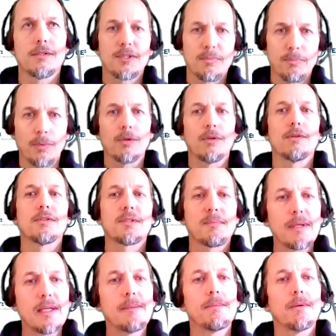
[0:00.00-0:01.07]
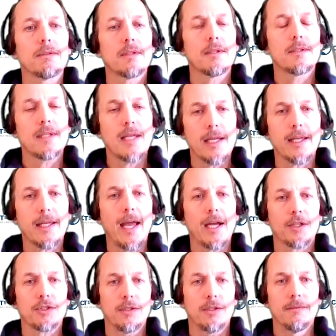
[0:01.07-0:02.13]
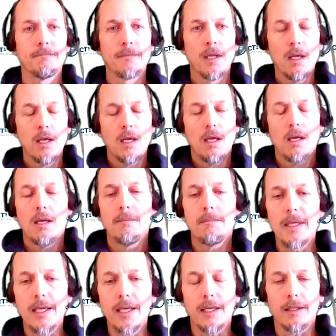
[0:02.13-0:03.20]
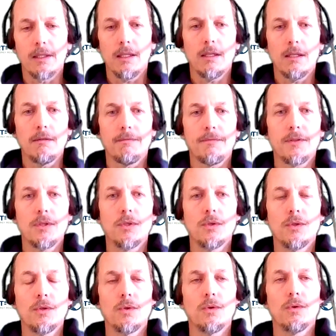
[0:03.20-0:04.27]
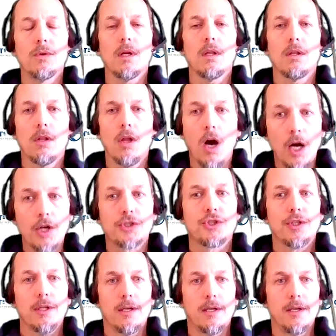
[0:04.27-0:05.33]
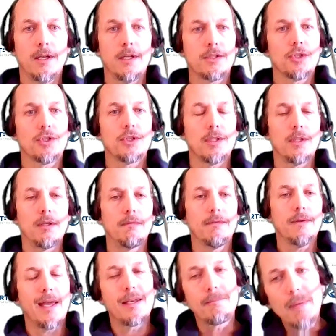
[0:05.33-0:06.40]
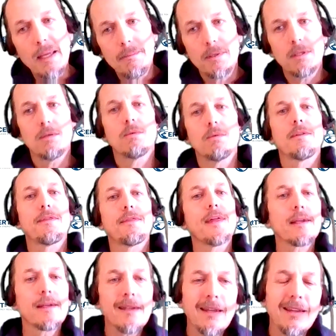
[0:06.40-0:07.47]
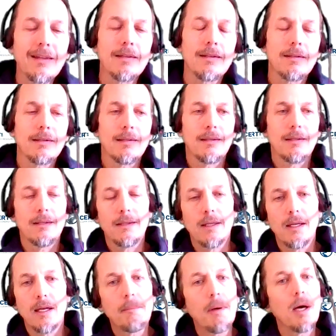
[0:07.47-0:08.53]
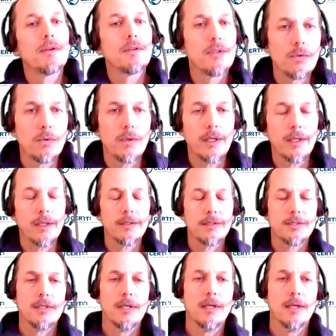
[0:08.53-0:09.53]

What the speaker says: spurs people to take action. Meaning, if you launch an initiative, and maybe you were thinking about doing